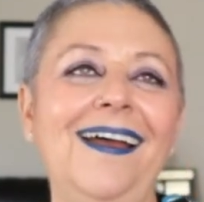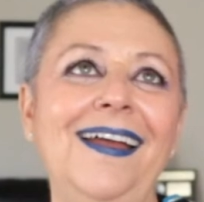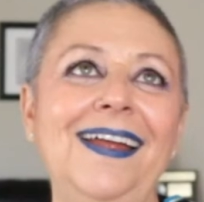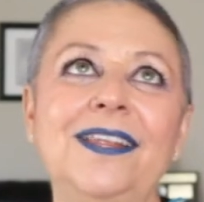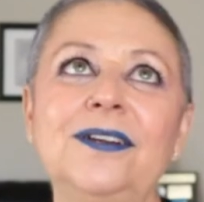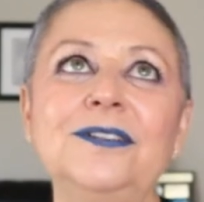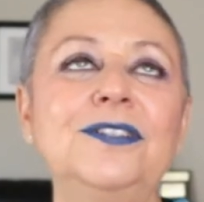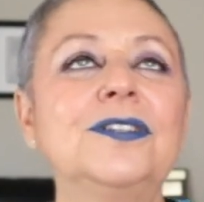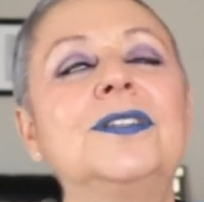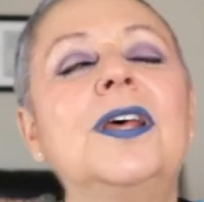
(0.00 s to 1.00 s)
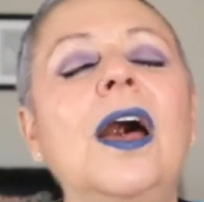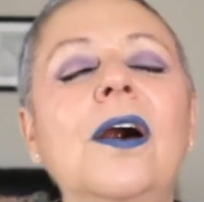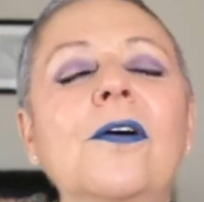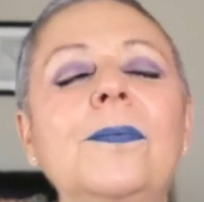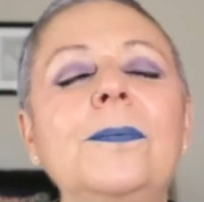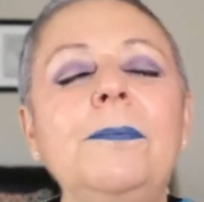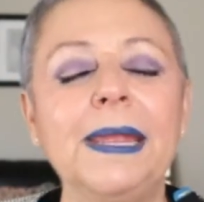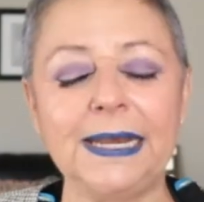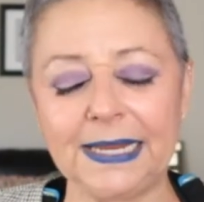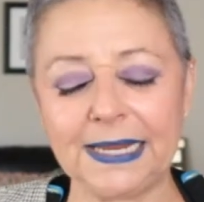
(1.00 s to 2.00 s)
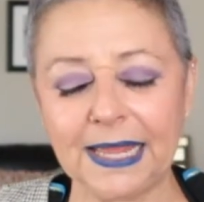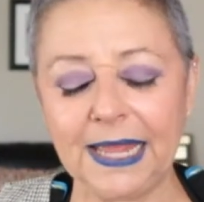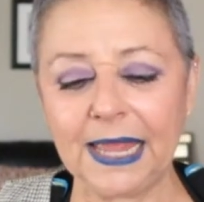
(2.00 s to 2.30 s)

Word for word: There's so many.